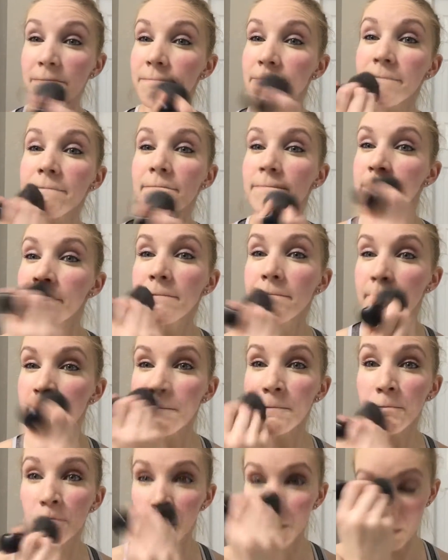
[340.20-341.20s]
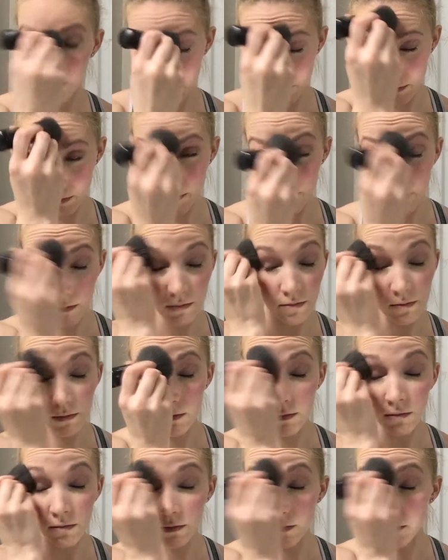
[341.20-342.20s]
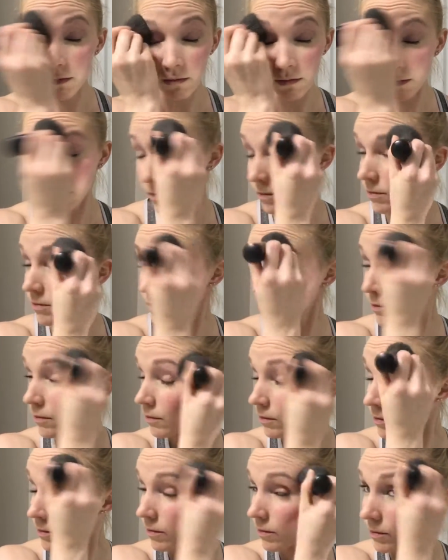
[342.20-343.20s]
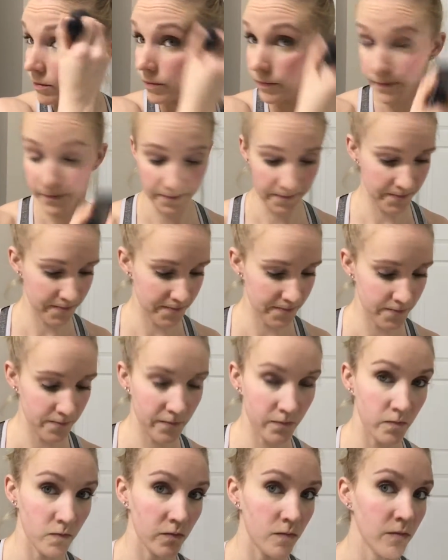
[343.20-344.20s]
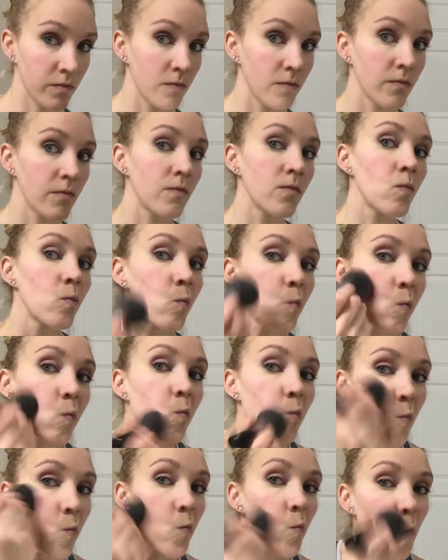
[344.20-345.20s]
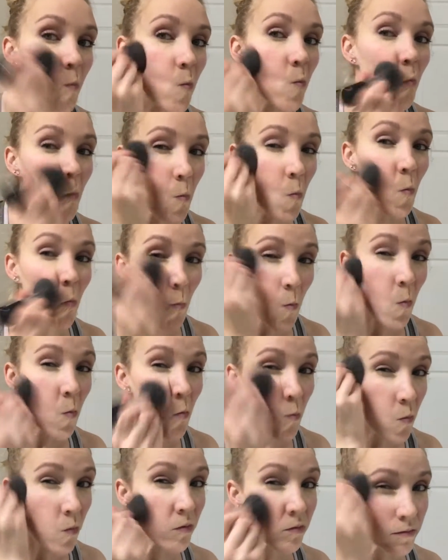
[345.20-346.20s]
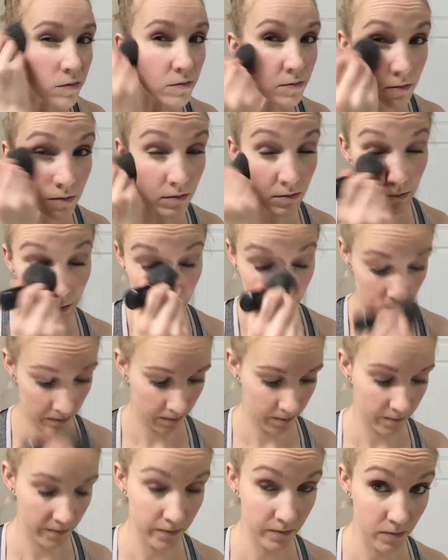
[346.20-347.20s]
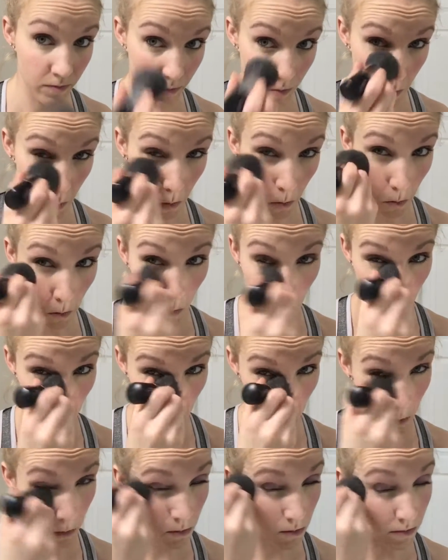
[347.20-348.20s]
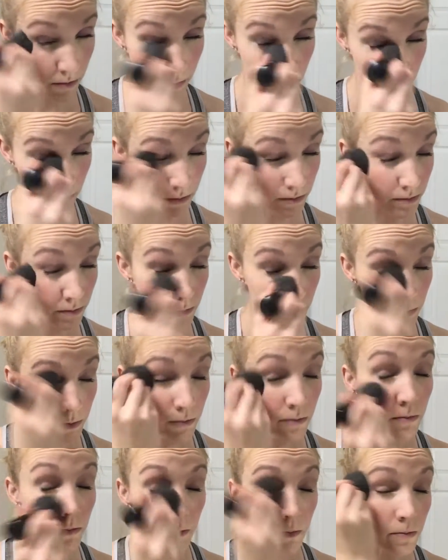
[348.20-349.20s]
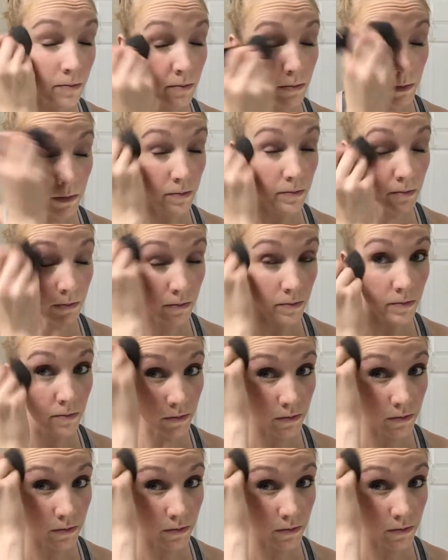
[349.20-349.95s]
Again, we're going for the quickest application we can do here. So you're utilizing your time while other things dry, but still being able to apply the rest of your makeup.